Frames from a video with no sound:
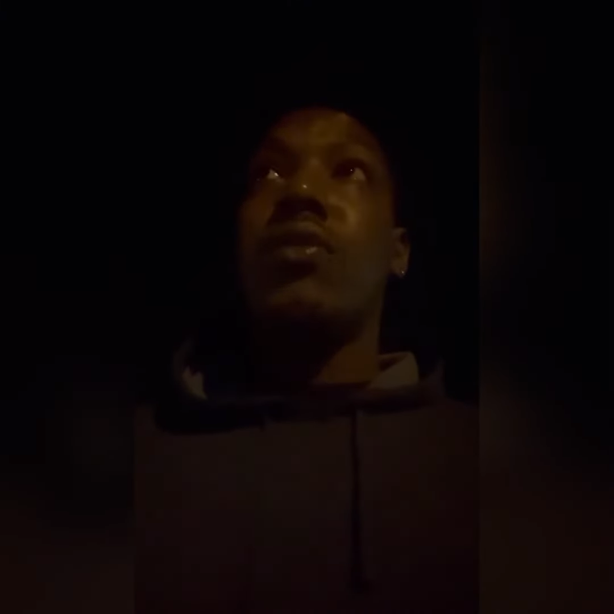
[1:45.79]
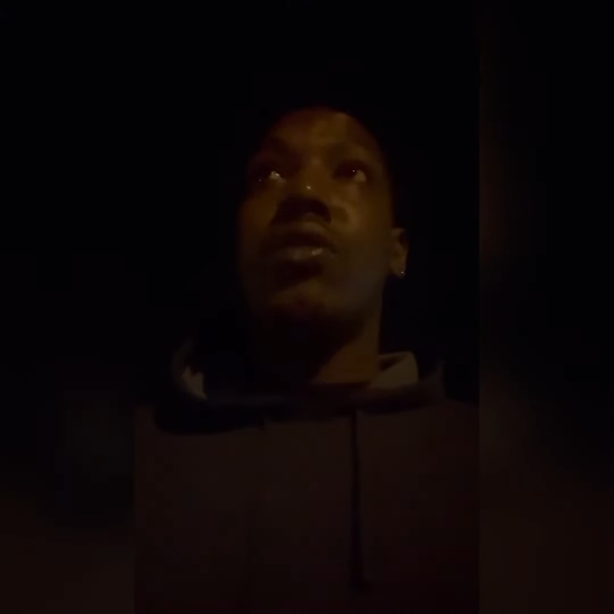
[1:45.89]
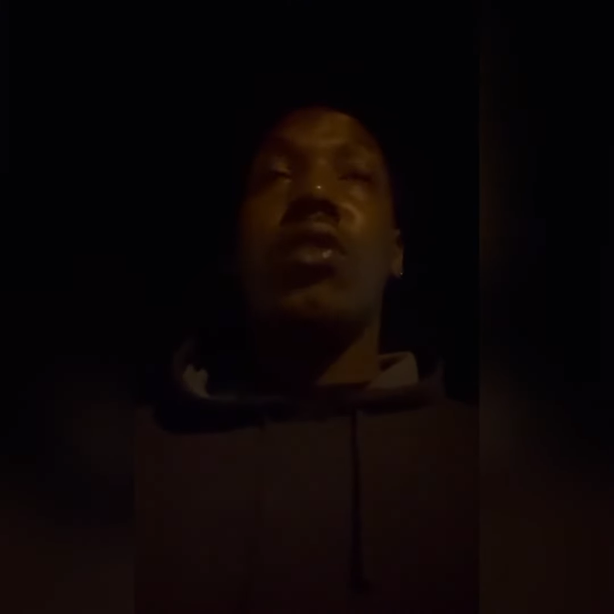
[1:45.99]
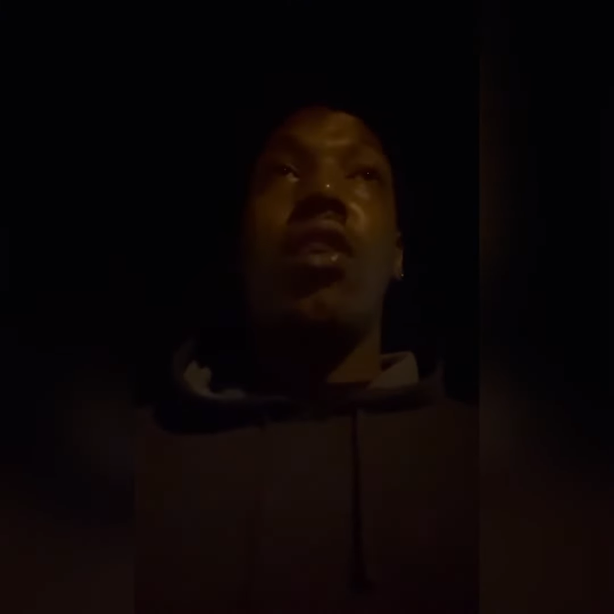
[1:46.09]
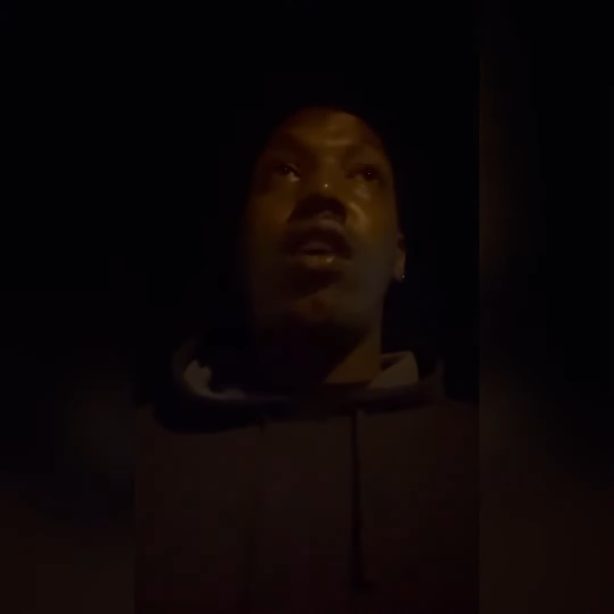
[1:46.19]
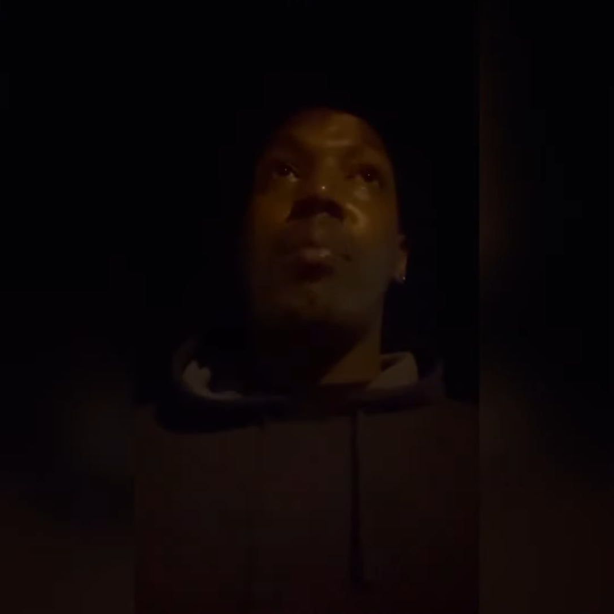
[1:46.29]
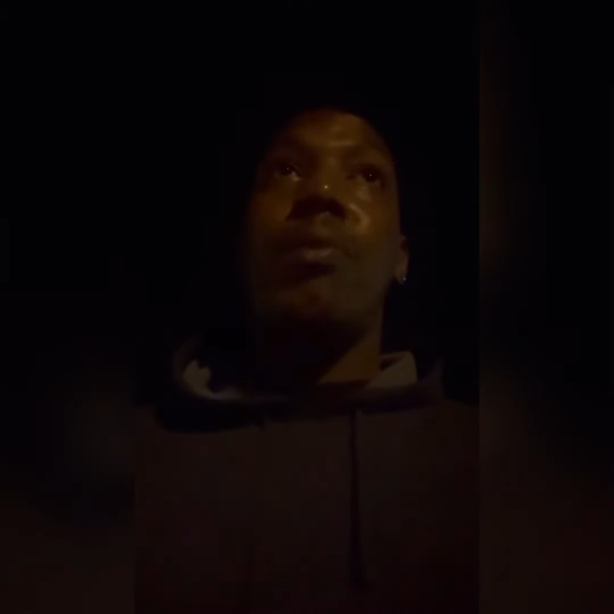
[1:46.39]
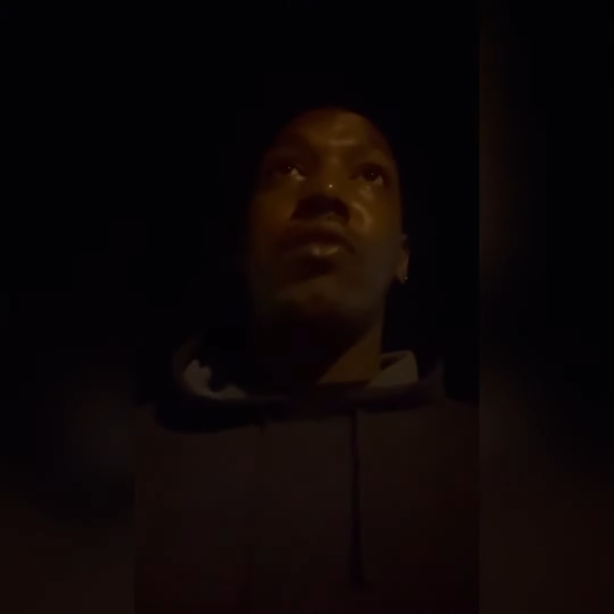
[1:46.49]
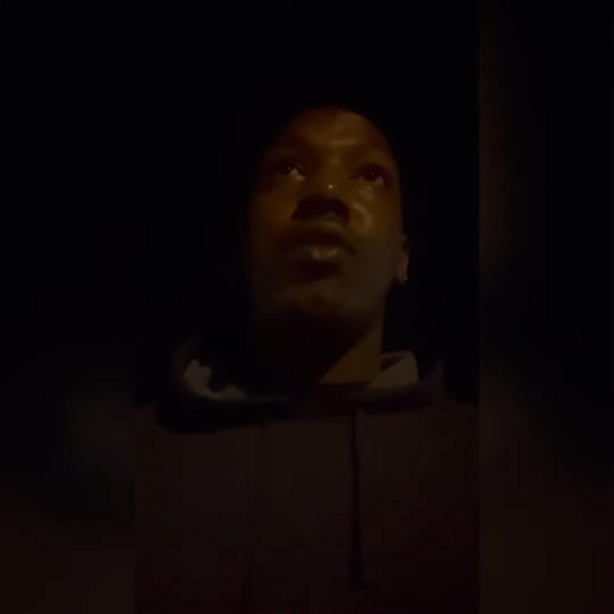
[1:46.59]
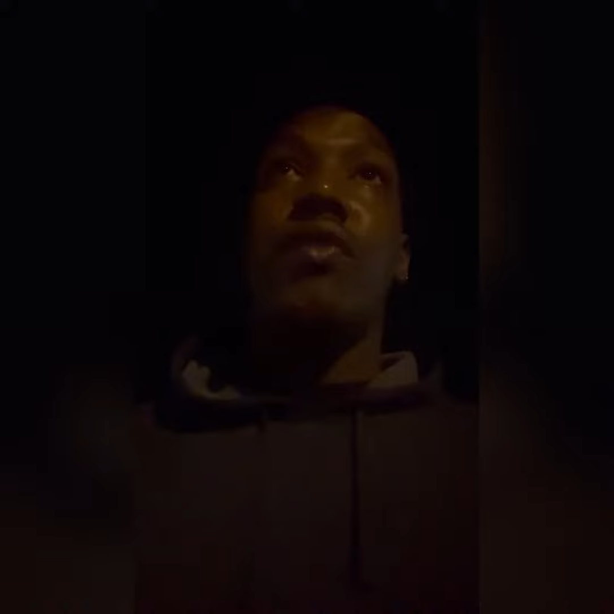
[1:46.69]
turn on all
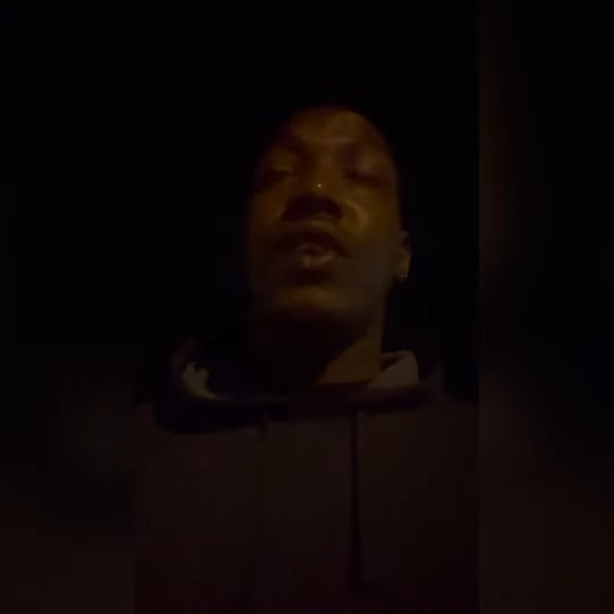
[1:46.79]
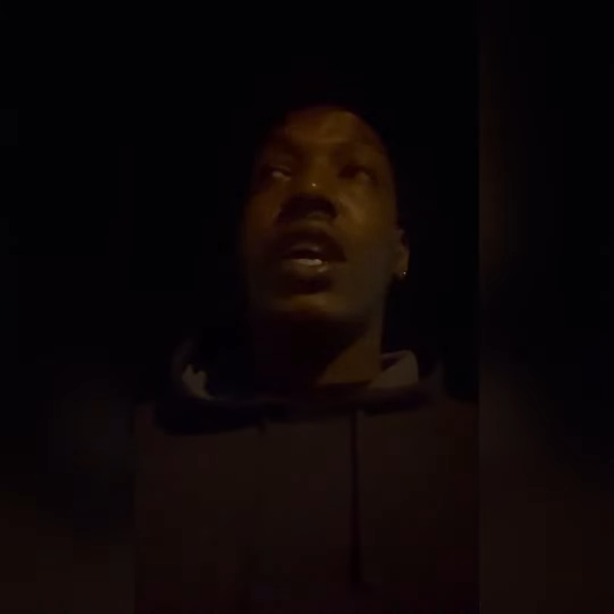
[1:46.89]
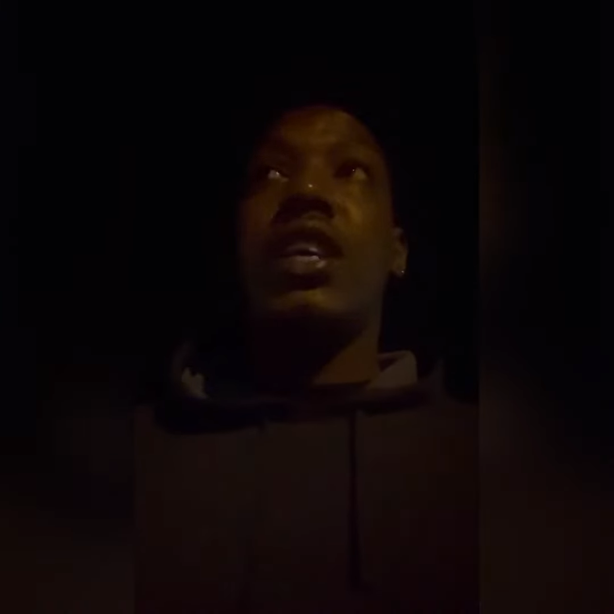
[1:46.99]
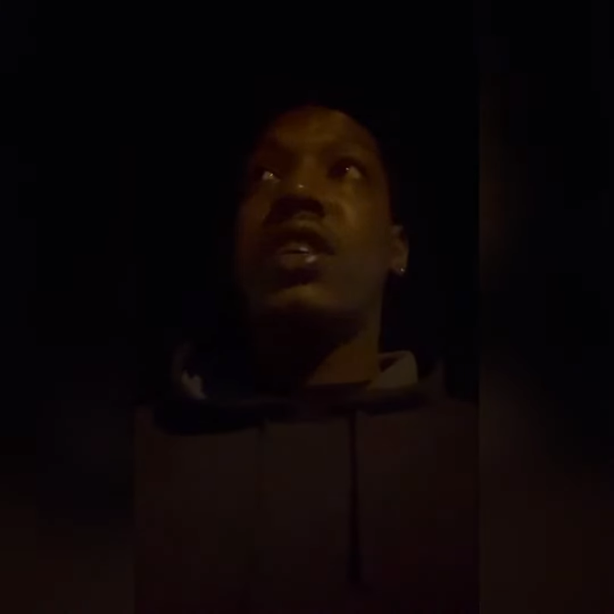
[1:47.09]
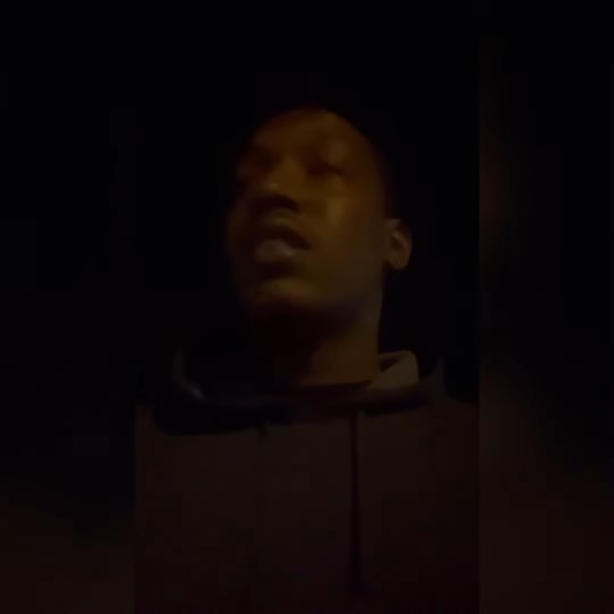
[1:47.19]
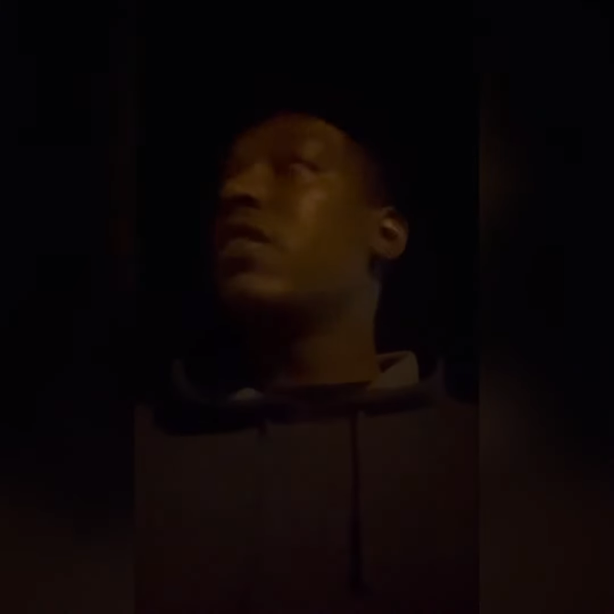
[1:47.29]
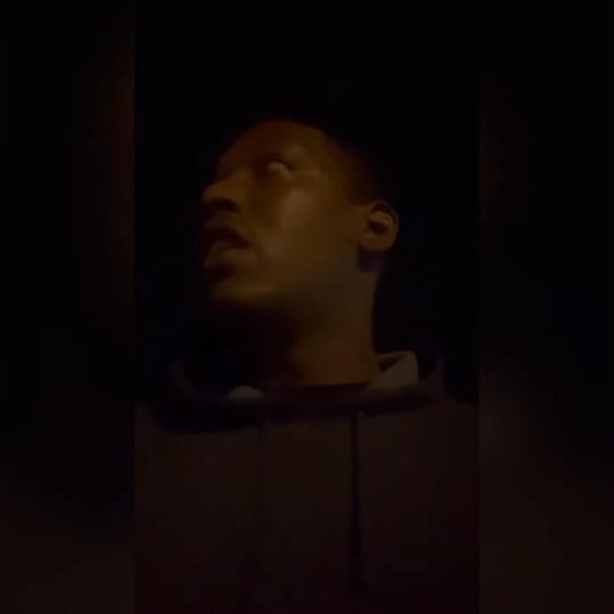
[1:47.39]
post notifications.